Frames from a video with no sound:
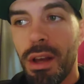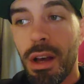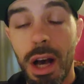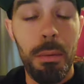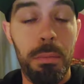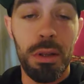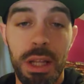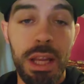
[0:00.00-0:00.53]
a
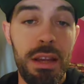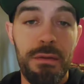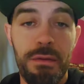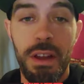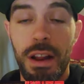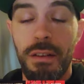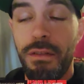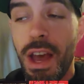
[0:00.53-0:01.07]
belief
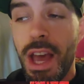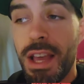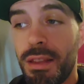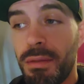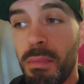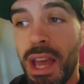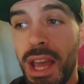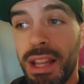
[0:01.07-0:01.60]
and a faith,
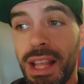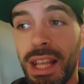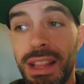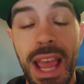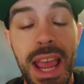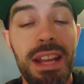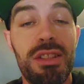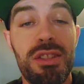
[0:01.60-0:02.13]
man, that
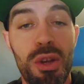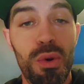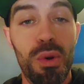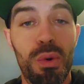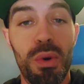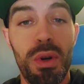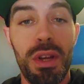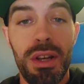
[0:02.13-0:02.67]
they too